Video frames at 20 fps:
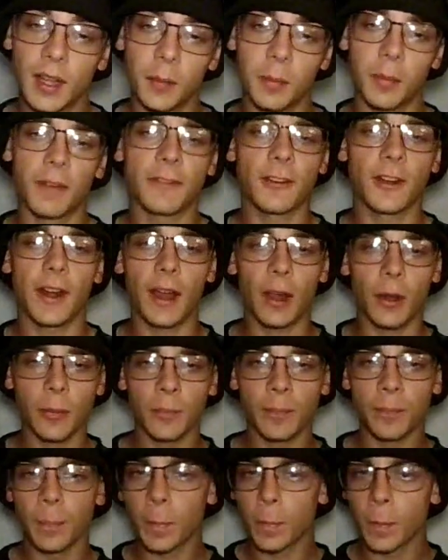But for now,
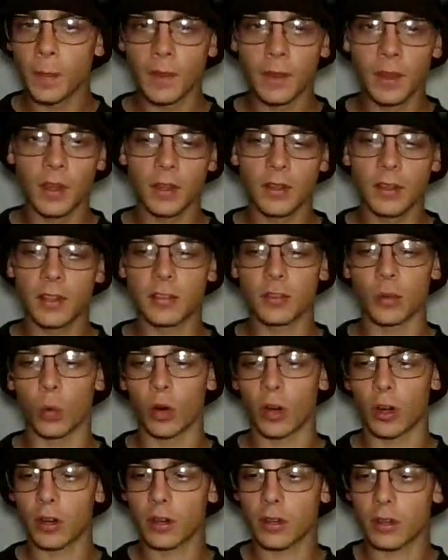this will
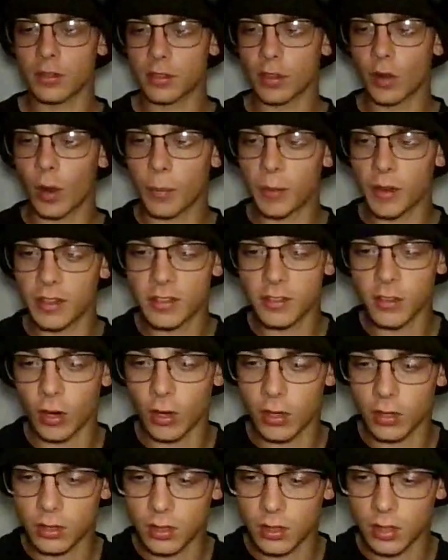work. So I'm going to
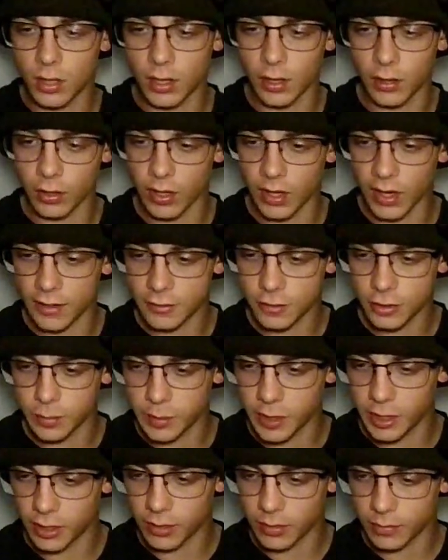start another live stream
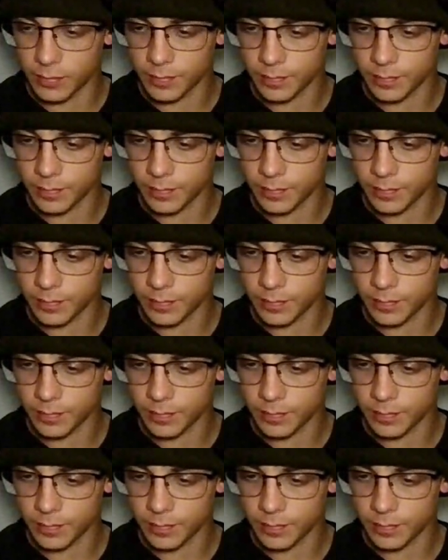here,